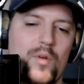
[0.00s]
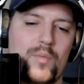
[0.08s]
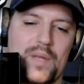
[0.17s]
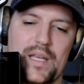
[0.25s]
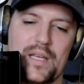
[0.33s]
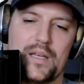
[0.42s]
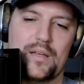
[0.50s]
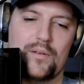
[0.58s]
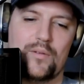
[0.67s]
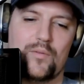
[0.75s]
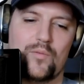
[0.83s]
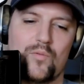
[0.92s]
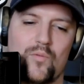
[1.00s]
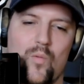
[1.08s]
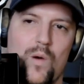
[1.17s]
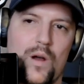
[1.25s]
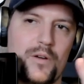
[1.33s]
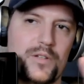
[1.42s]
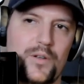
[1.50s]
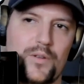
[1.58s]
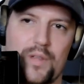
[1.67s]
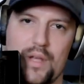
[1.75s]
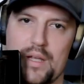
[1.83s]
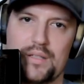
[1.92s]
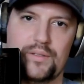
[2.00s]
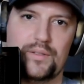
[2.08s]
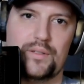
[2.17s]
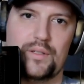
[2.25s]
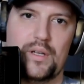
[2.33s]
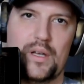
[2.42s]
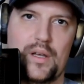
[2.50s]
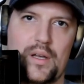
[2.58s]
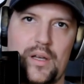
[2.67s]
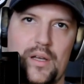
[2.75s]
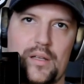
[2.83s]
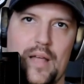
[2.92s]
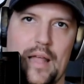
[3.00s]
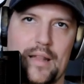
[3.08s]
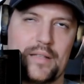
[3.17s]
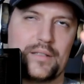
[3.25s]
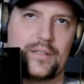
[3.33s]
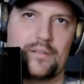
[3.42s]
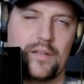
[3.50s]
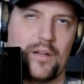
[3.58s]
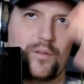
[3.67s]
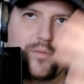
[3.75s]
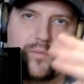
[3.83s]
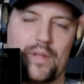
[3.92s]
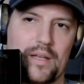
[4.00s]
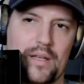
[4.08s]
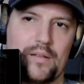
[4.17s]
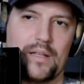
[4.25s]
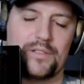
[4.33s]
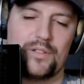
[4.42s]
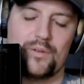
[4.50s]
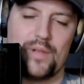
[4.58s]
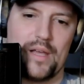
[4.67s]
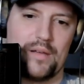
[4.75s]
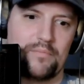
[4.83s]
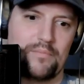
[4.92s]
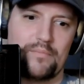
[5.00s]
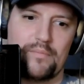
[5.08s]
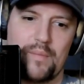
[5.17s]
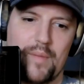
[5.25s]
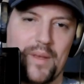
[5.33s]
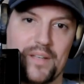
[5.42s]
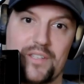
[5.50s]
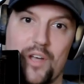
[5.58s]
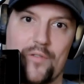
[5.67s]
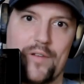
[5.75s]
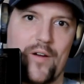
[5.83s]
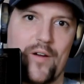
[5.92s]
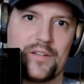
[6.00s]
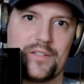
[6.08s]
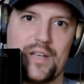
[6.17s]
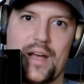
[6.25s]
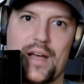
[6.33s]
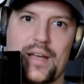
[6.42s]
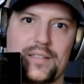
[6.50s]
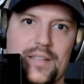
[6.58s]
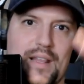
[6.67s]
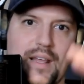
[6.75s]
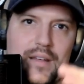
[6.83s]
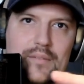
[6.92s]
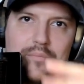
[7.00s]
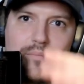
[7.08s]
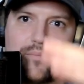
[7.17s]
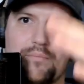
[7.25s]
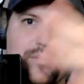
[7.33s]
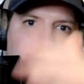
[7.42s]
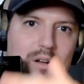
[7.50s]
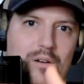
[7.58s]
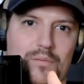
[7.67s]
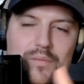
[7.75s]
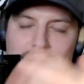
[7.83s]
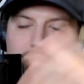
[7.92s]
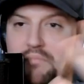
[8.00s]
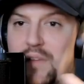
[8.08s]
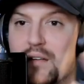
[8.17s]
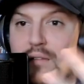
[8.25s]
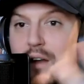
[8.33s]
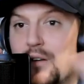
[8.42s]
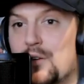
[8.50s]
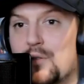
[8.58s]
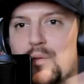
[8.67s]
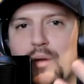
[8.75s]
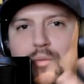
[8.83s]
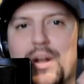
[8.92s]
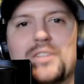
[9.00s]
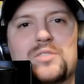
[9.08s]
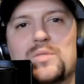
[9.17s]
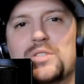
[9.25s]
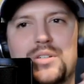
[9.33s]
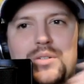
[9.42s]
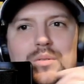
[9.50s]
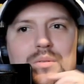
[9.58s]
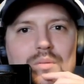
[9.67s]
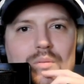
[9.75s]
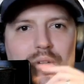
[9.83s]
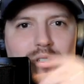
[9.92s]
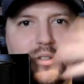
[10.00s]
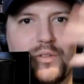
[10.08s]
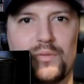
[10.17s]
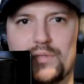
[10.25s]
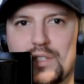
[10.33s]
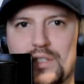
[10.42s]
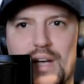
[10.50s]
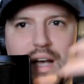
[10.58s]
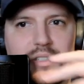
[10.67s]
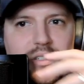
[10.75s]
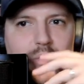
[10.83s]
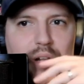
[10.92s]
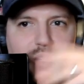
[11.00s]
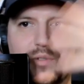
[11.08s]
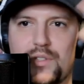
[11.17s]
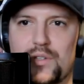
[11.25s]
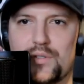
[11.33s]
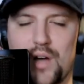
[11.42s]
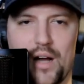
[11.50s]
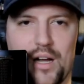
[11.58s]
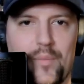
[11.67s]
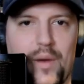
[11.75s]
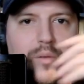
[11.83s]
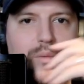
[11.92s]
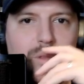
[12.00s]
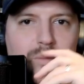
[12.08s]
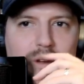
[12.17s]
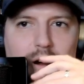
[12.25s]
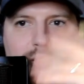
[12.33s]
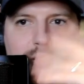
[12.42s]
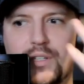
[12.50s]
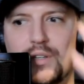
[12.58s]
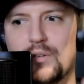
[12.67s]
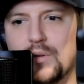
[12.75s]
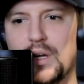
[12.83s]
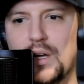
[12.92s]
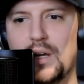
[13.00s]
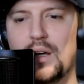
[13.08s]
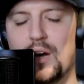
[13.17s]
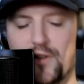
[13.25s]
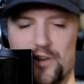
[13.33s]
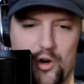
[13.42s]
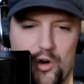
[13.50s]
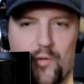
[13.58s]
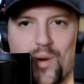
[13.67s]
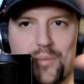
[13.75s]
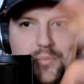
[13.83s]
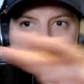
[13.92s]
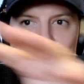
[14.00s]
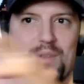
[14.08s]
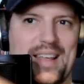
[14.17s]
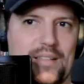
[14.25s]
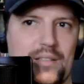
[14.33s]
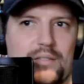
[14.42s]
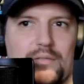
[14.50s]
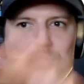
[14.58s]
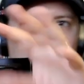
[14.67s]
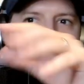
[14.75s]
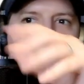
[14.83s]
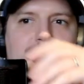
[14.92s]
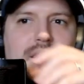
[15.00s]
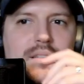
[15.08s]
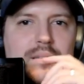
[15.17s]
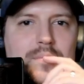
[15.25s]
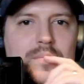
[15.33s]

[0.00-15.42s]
would be one or two things? And let's, you know, like let's do like maybe a self-care exercise and then, you know, like I, I don't know, what what else would you would you suggest or what else would you talk about with regards to all right, you're overwhelmed, do this, do these things.